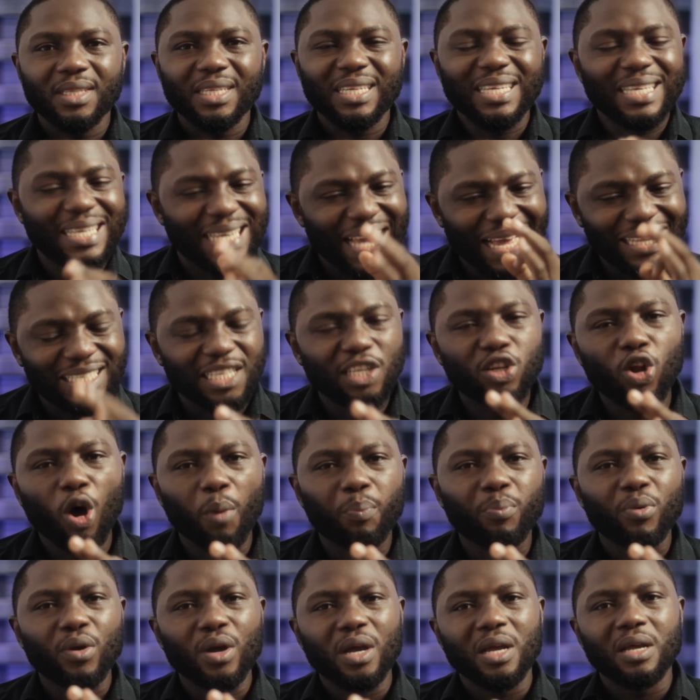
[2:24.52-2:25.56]
Getting
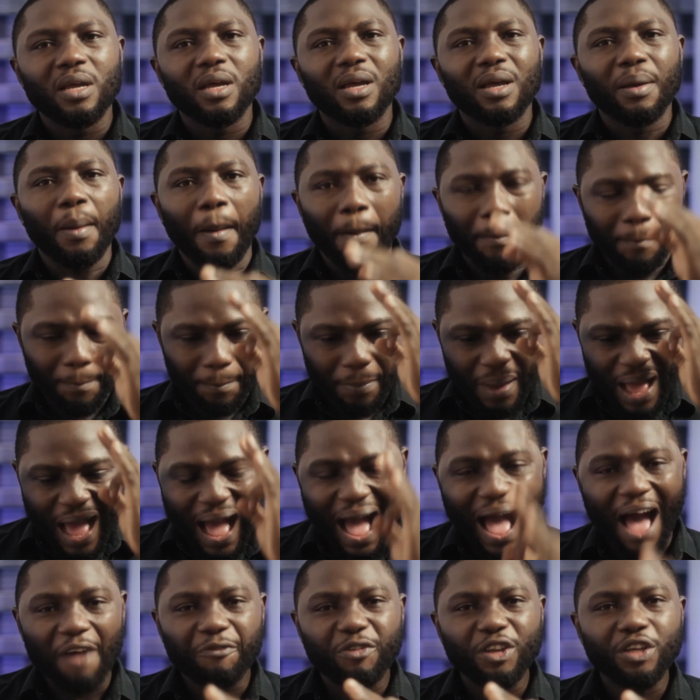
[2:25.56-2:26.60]
up,
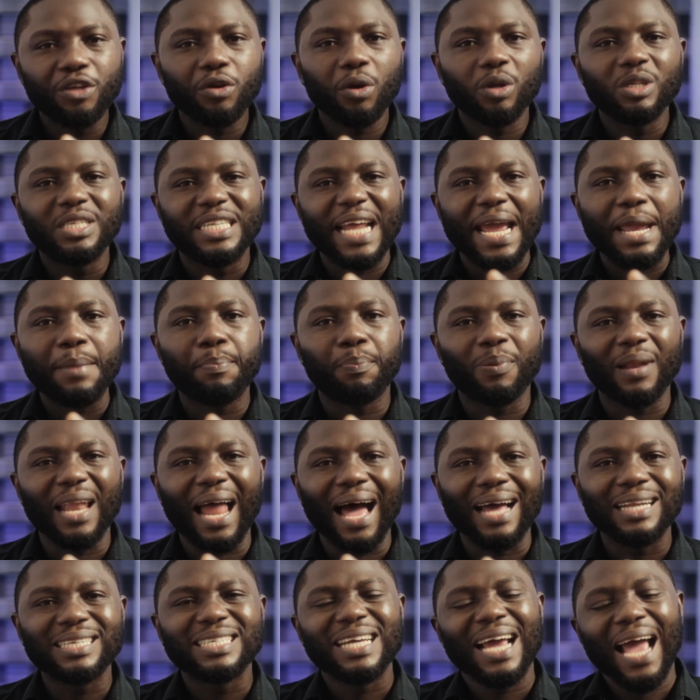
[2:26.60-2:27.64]
having your day
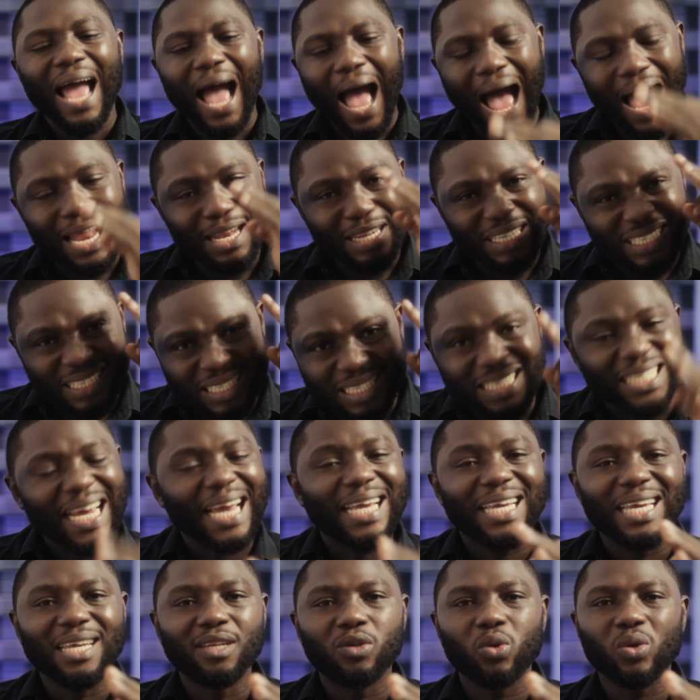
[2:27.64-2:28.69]
planned and
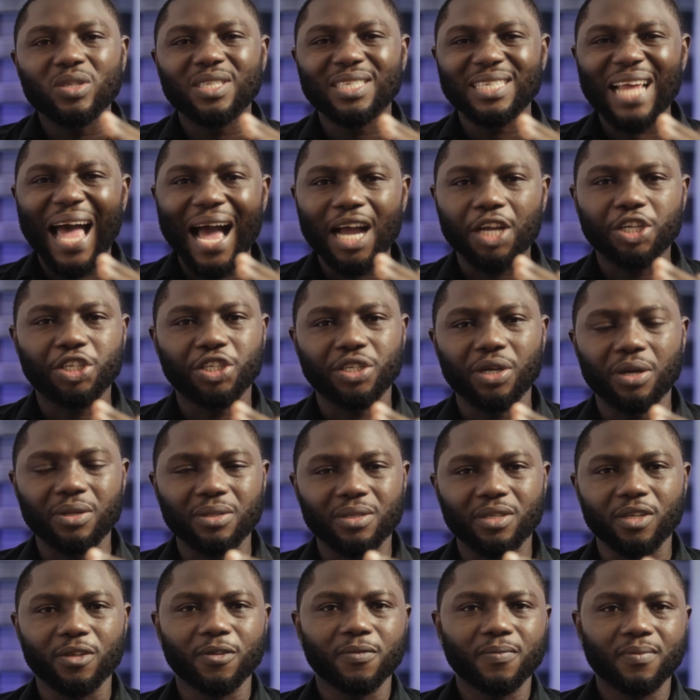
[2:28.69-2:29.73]
taking those
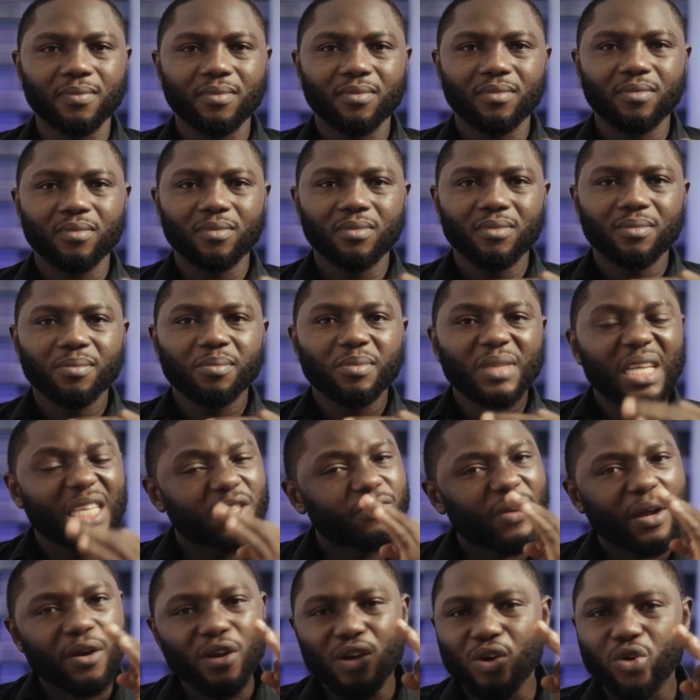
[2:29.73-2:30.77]
actions is
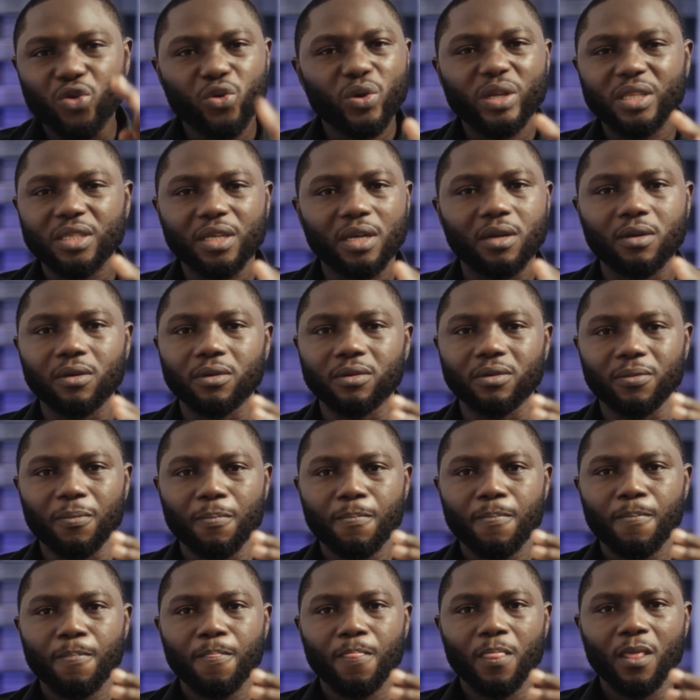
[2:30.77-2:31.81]
very critical
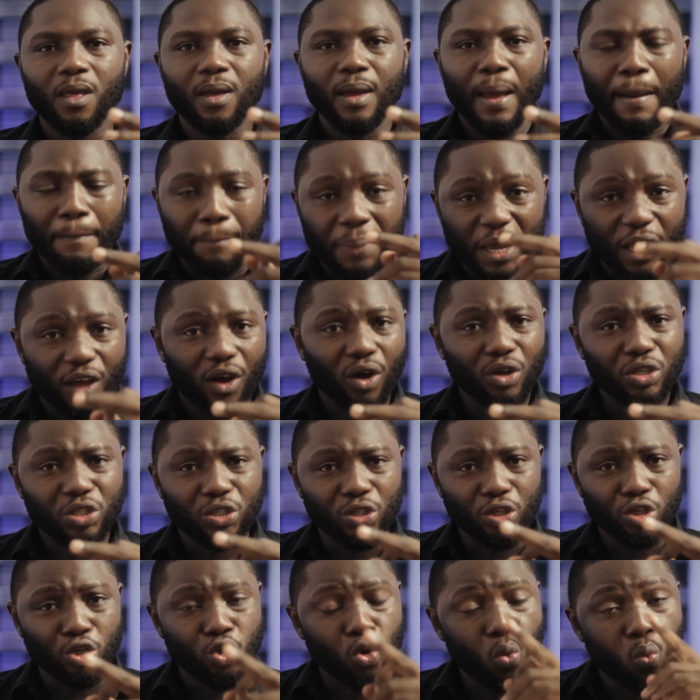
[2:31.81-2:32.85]
because
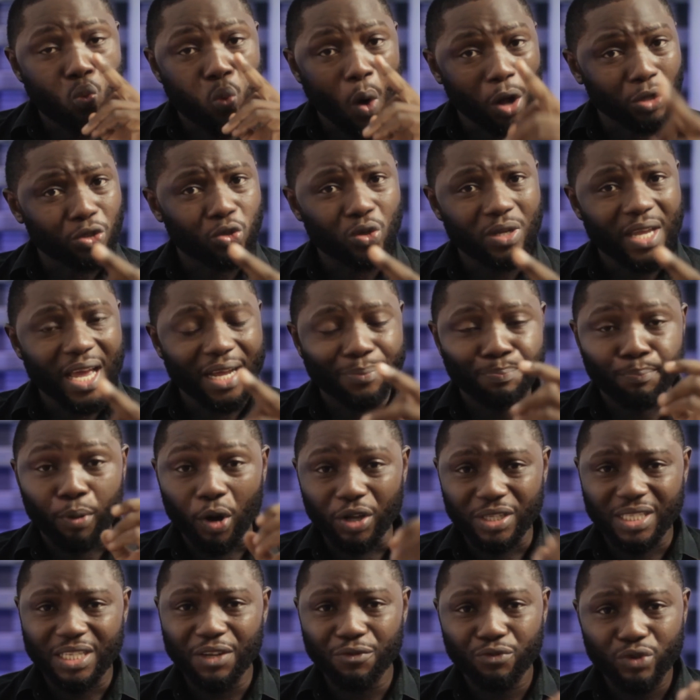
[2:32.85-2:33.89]
you want to get
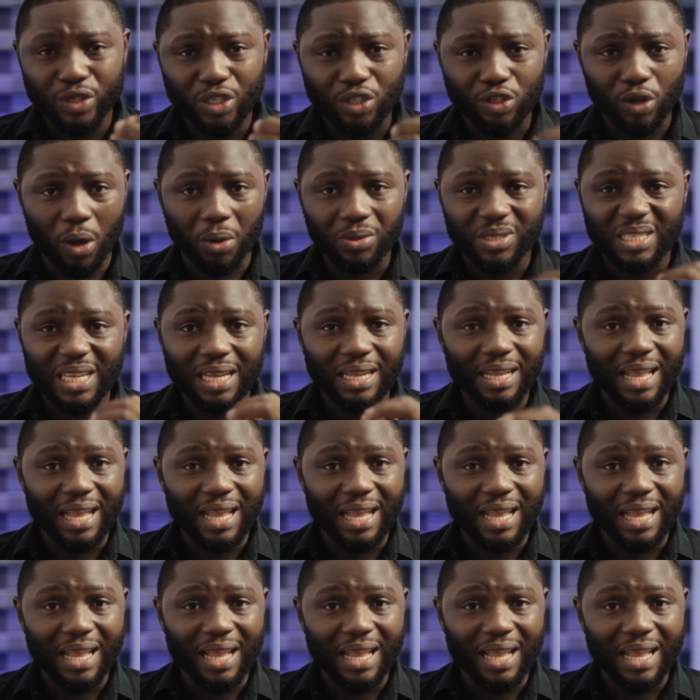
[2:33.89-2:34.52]
positive results in